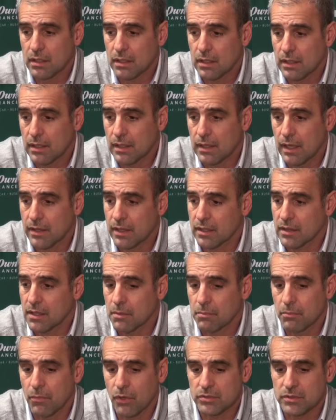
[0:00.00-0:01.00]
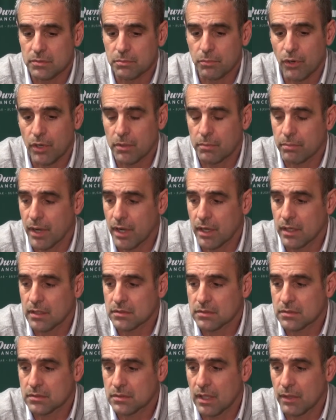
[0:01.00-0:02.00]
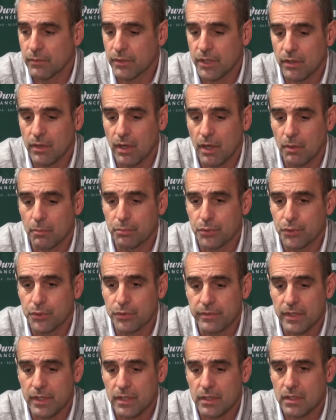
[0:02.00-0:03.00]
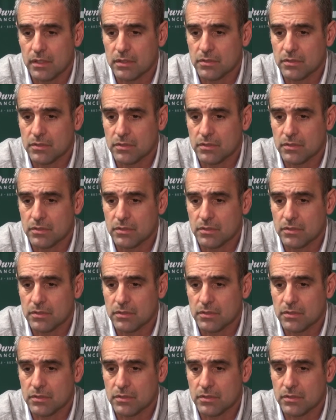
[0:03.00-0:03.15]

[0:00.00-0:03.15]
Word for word: uh, I think the most important part is that we go out and prove it.